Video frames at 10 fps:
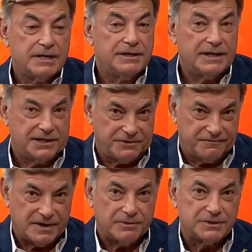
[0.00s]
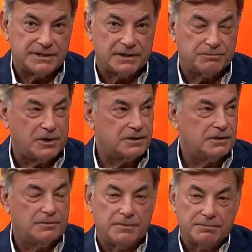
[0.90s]
You got your veterans on the ball
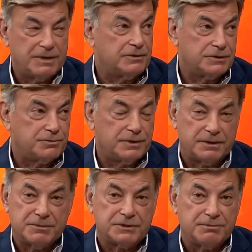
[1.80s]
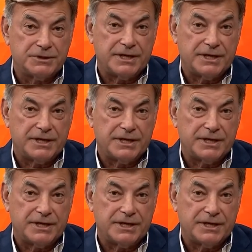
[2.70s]
club. Mariners really missed Mitch